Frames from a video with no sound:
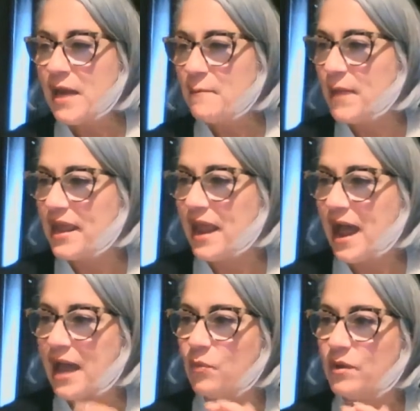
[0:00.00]
But
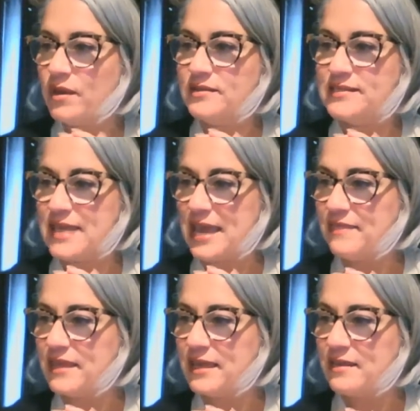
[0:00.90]
I would say
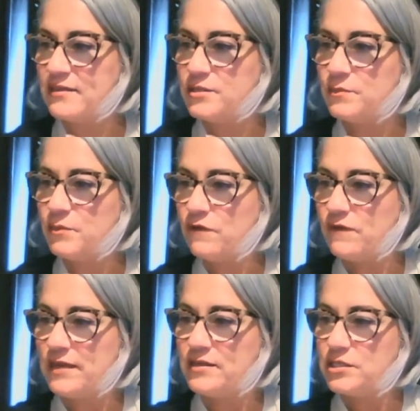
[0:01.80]
then to move
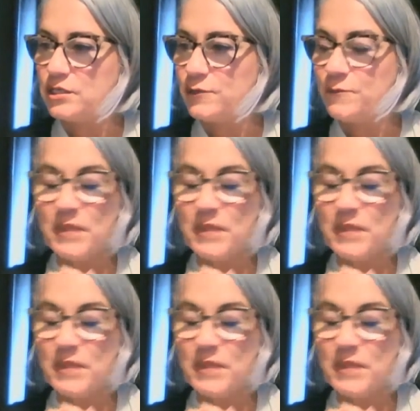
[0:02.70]
into